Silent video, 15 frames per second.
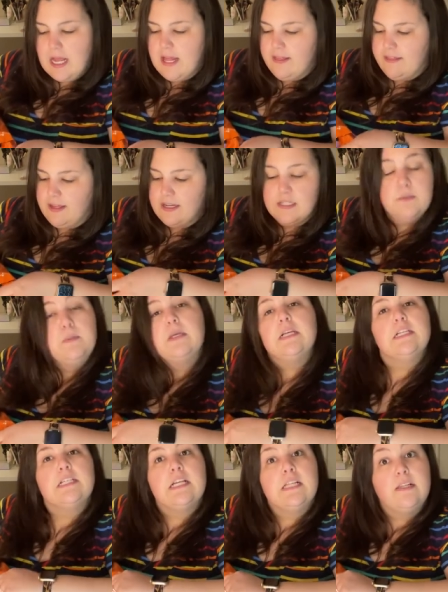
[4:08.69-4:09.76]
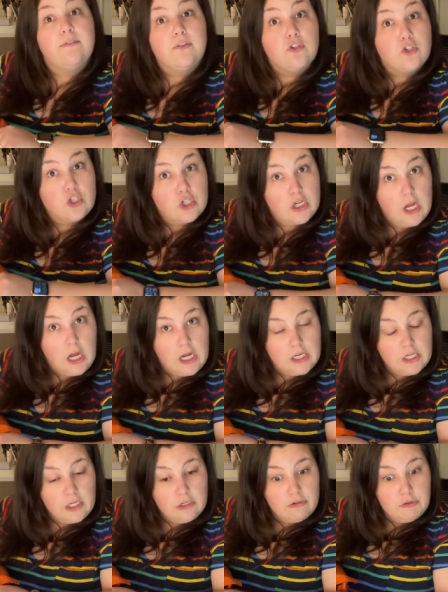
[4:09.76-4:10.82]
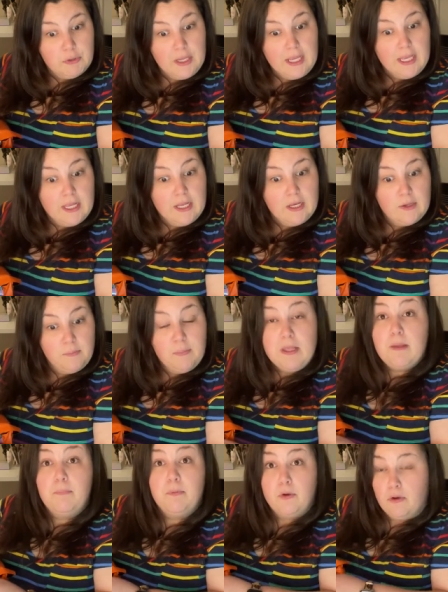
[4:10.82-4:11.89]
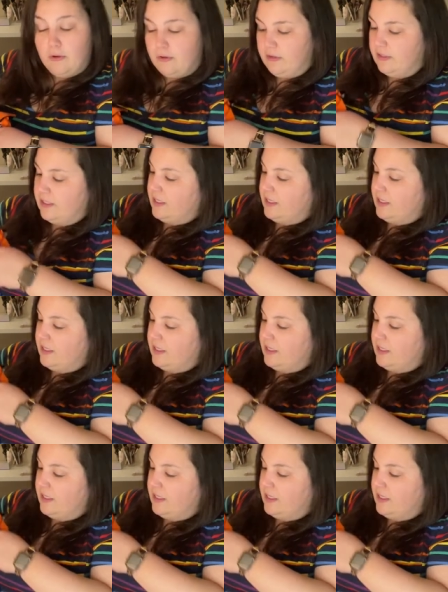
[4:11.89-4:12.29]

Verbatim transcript: that is because I live in Chicago and people